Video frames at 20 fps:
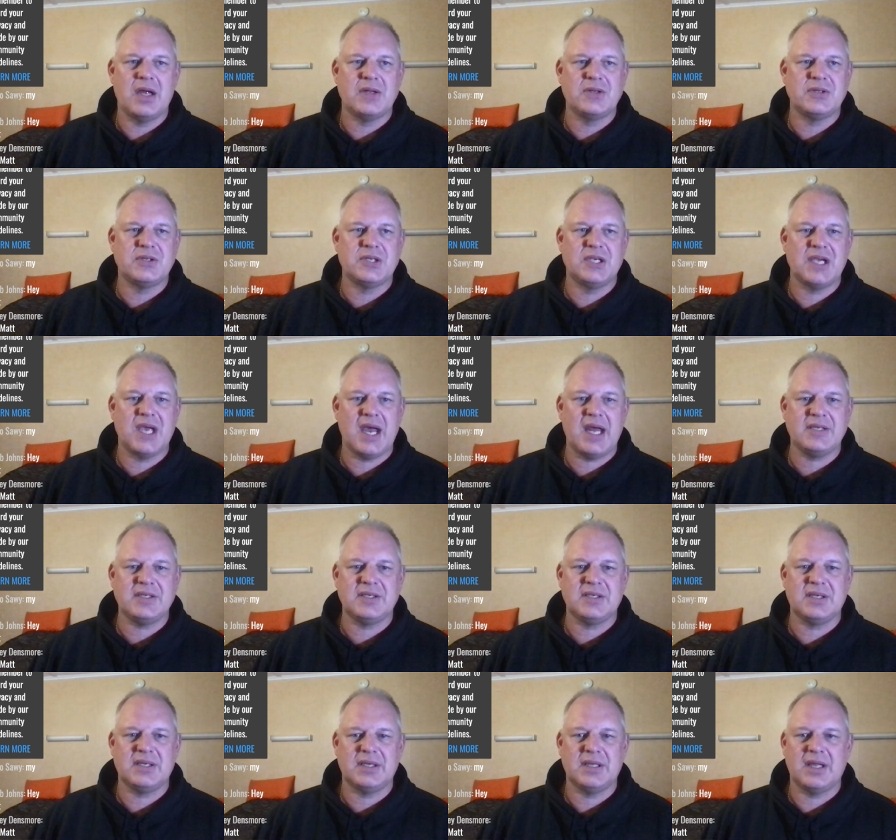
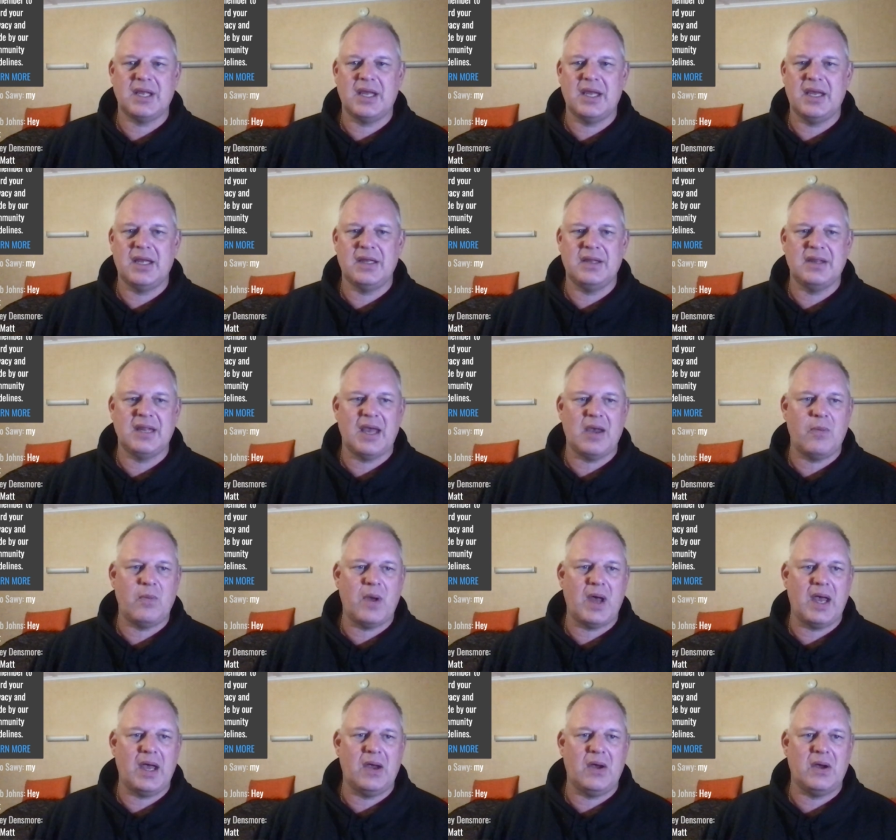chat, and that
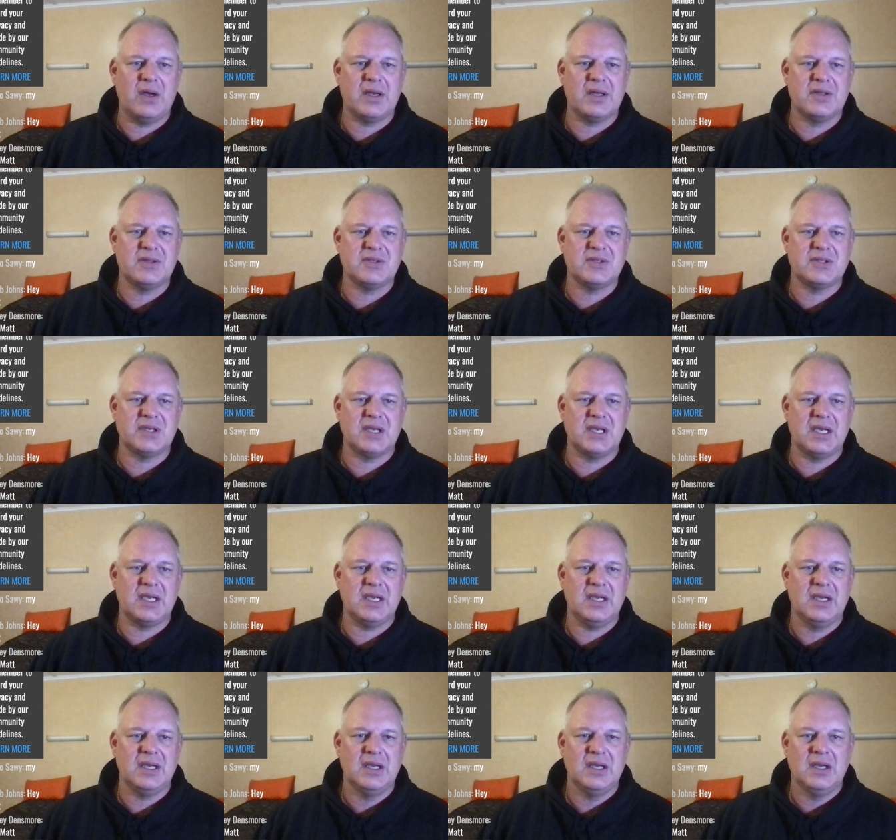way I can
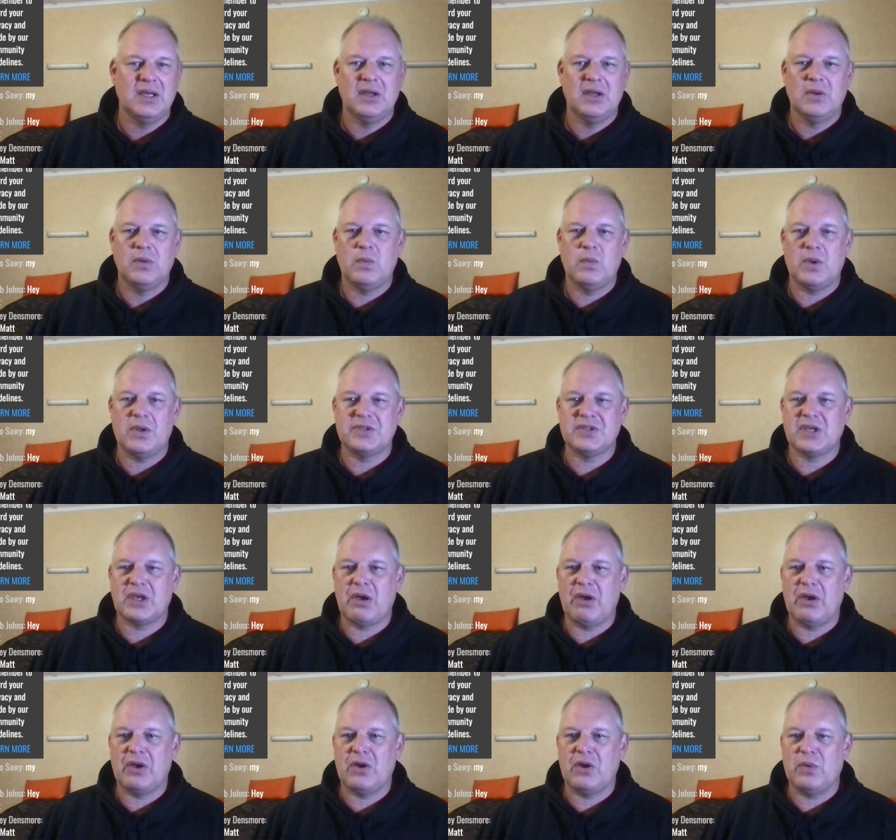see what's
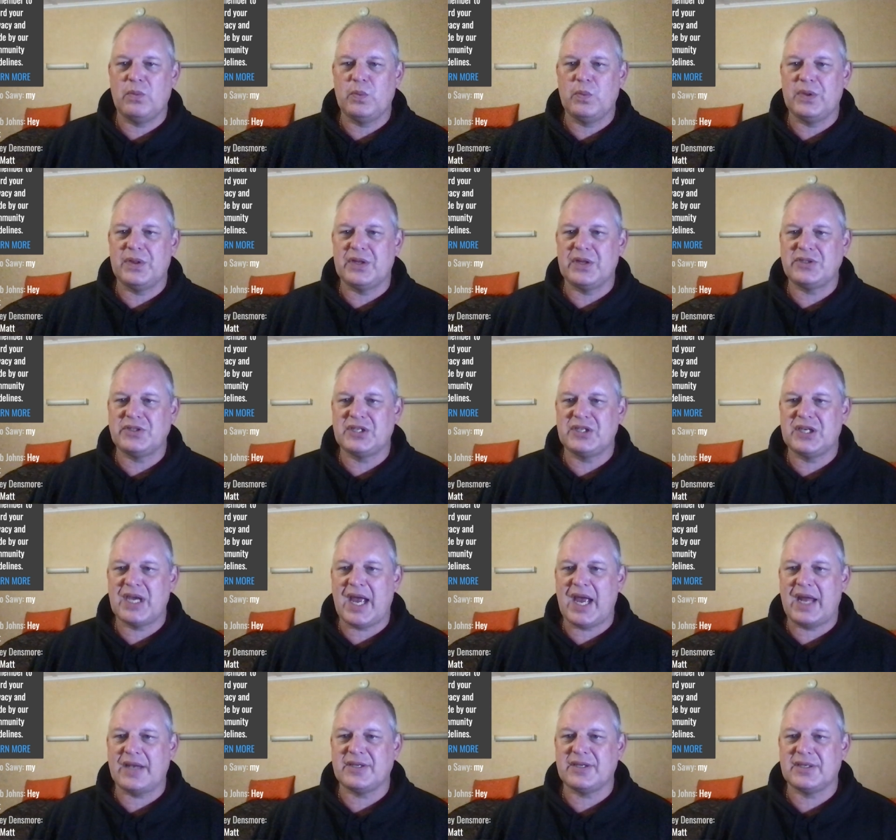going on with the
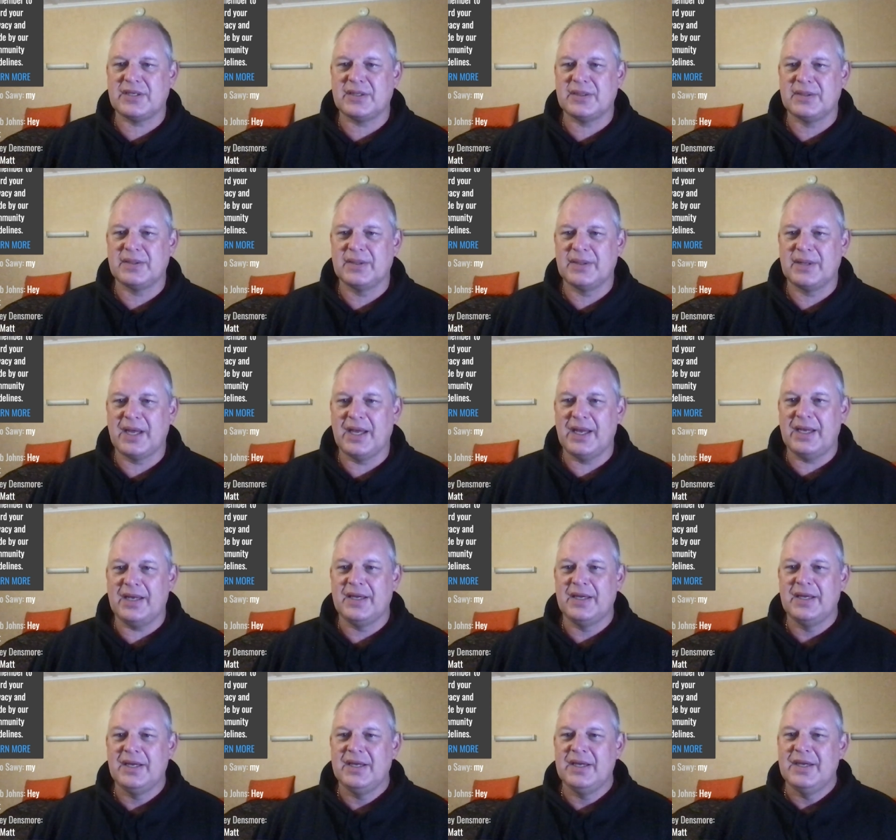chat.
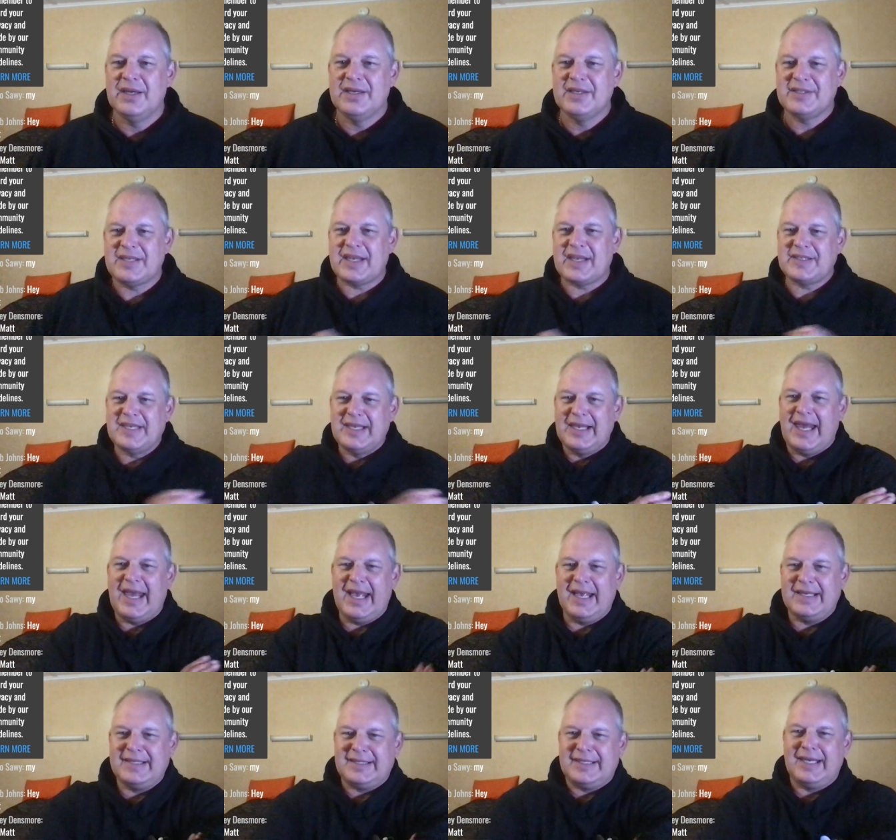Sexy
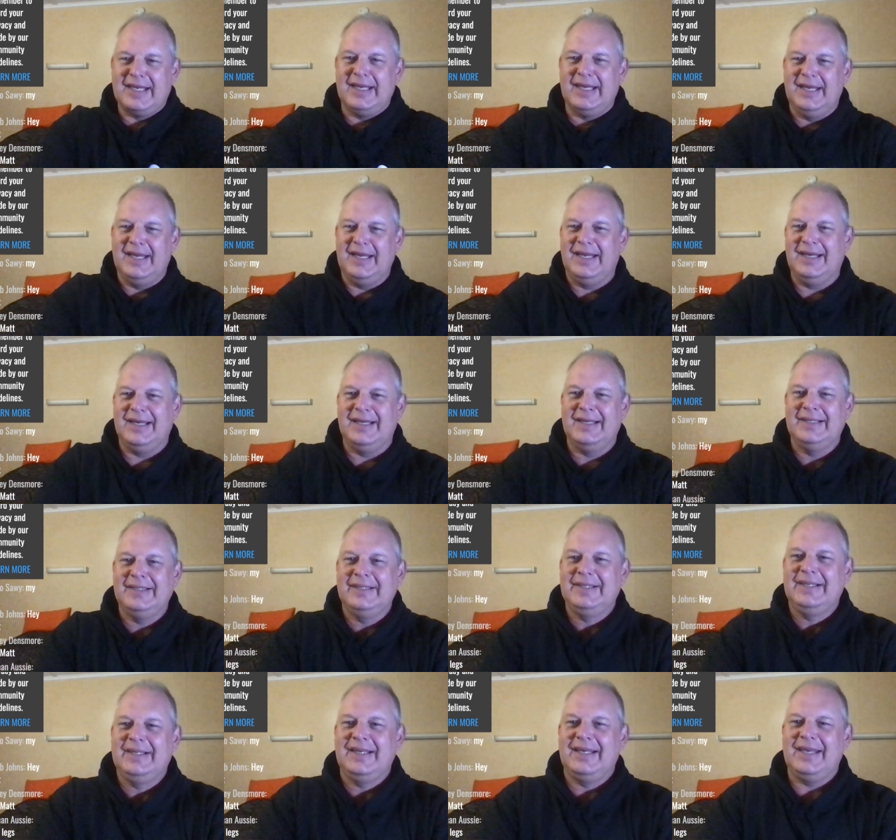legs.
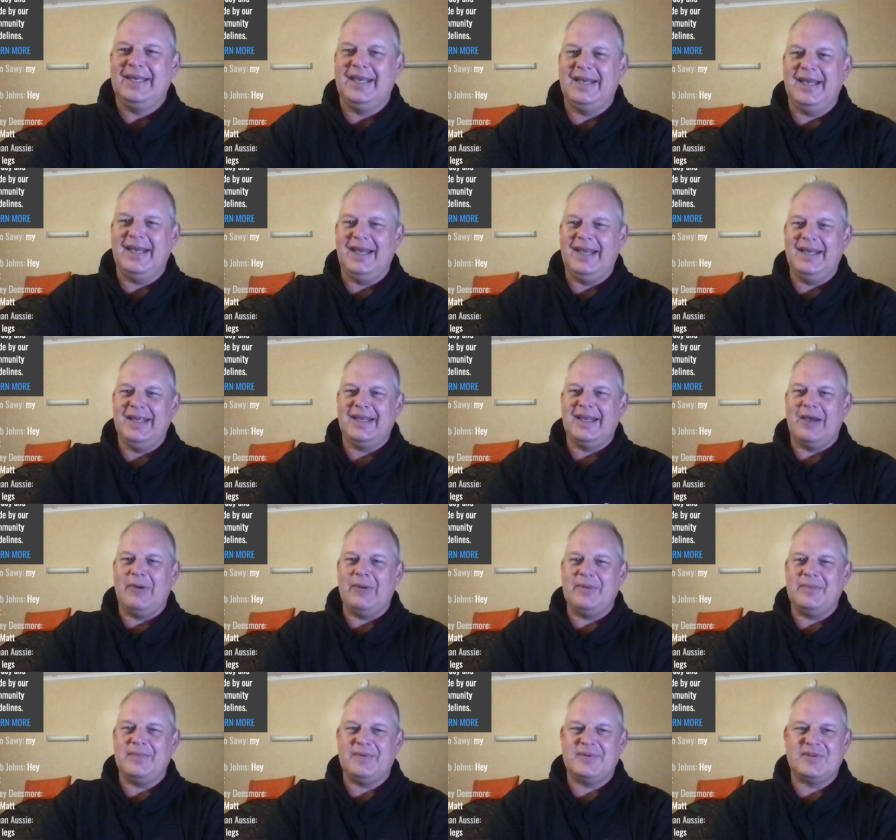Yeah, how you
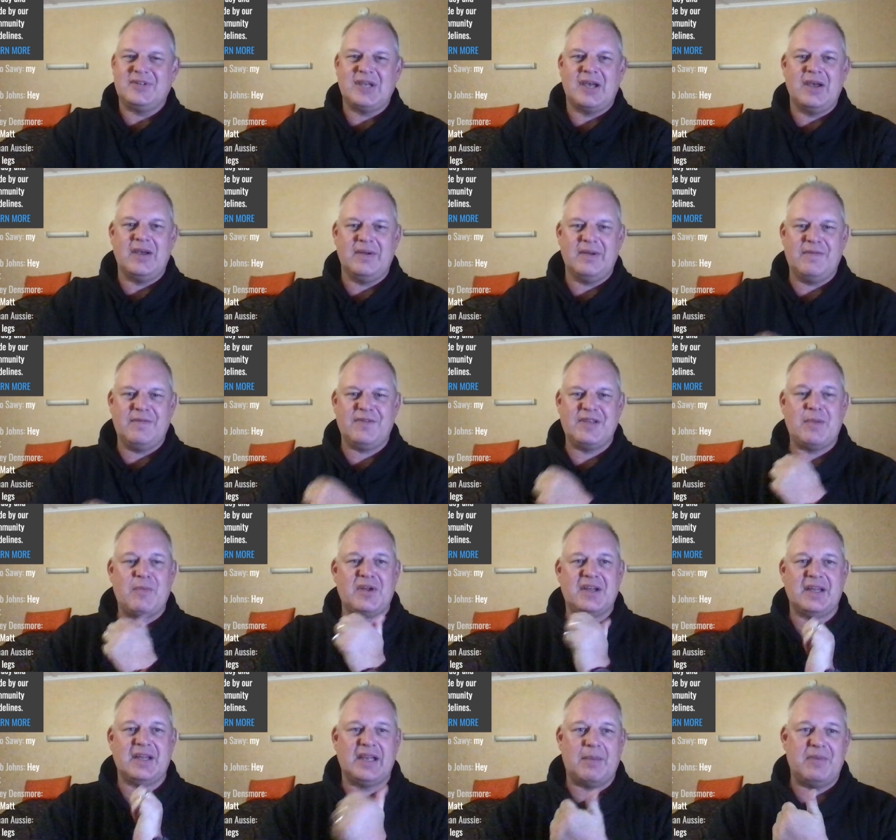going? So if
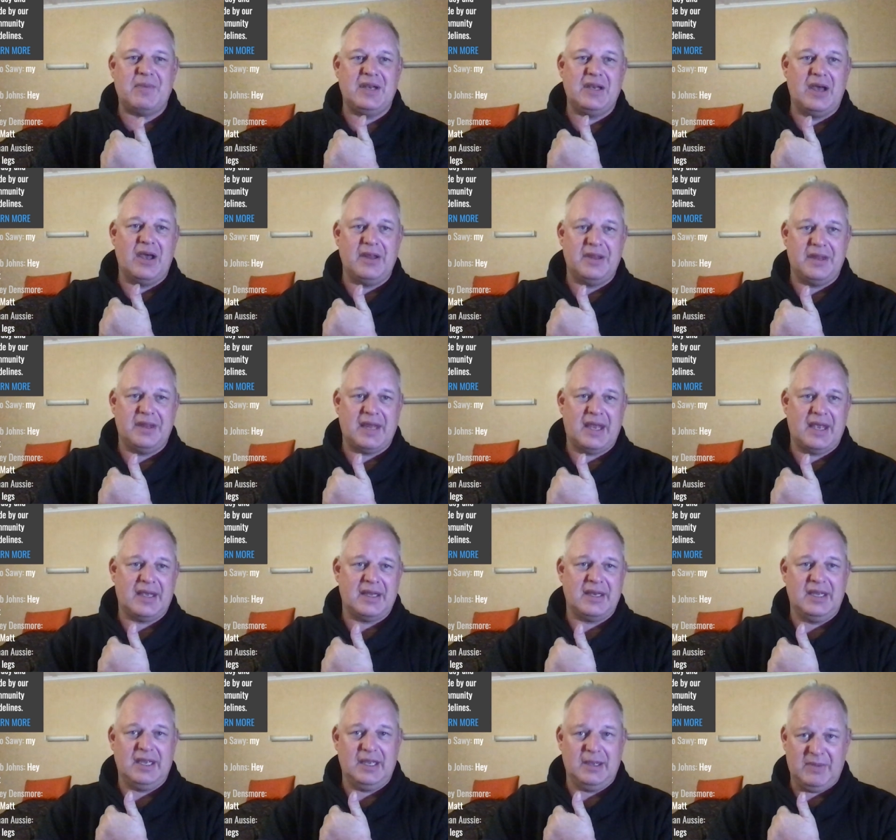someone can let me know that they
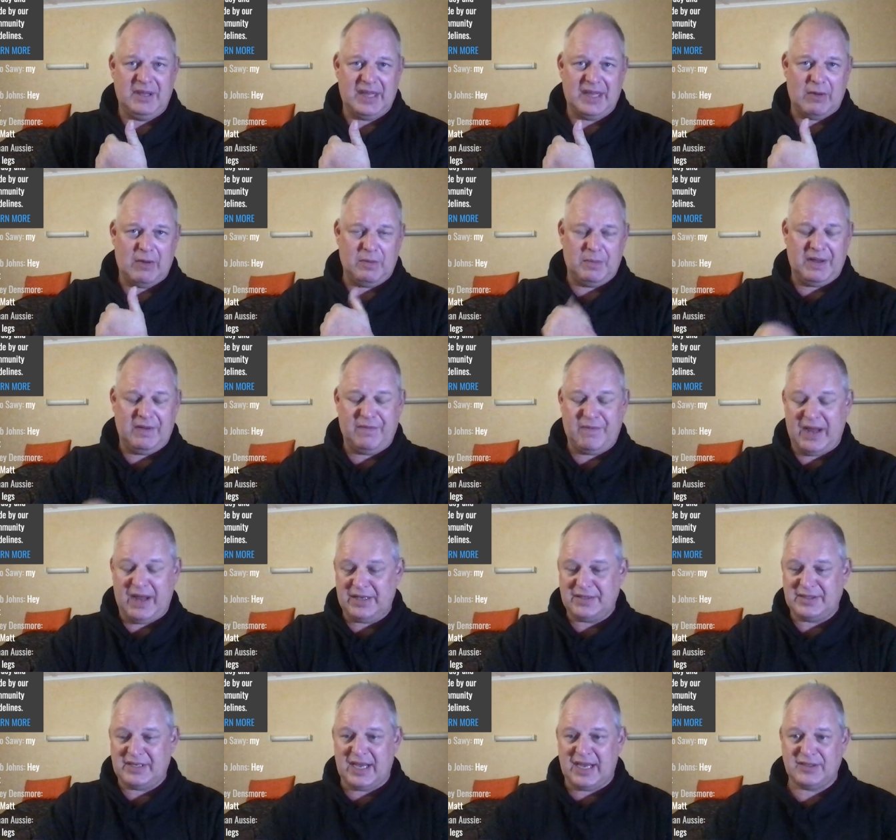can hear me, that would be
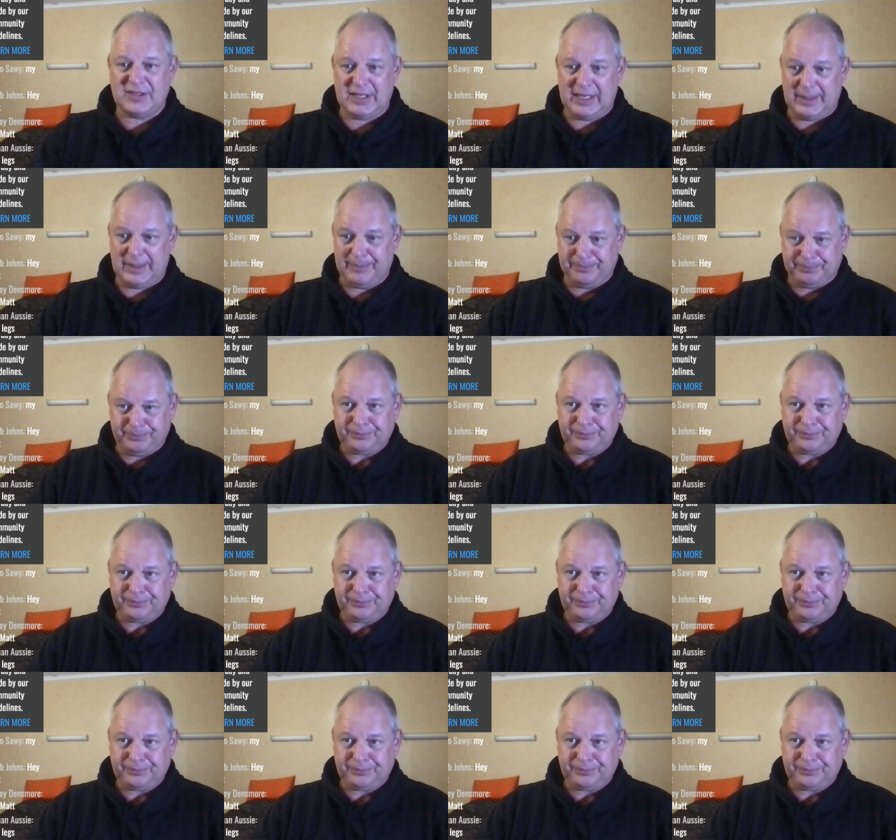fantastic.